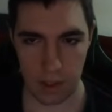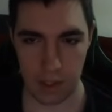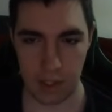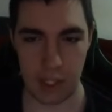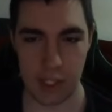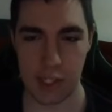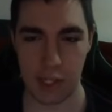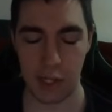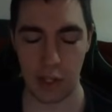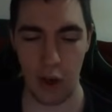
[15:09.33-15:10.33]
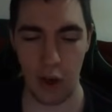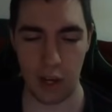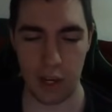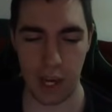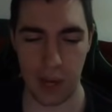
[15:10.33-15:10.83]
He needs to
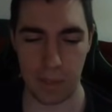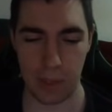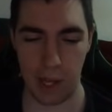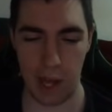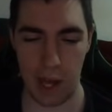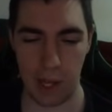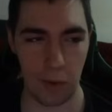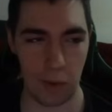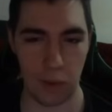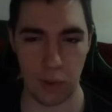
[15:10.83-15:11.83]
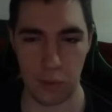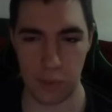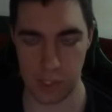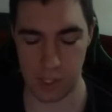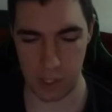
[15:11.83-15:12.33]
clog Gampla high or
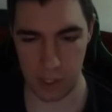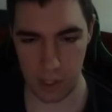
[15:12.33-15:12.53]
lose.